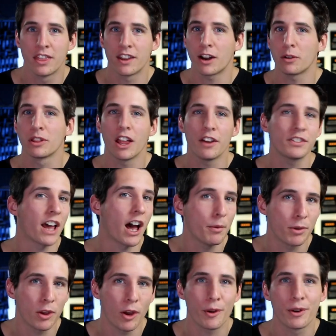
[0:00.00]
then I would love to
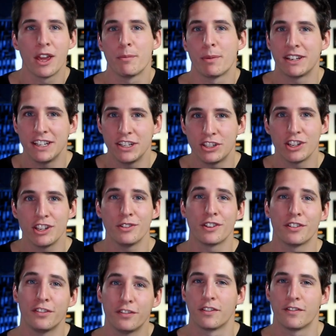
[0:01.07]
help you out by teaching you
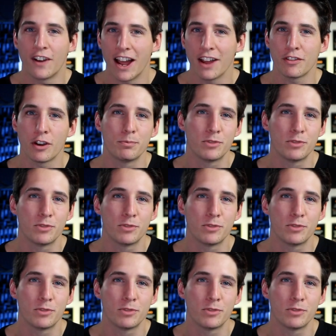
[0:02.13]
the 5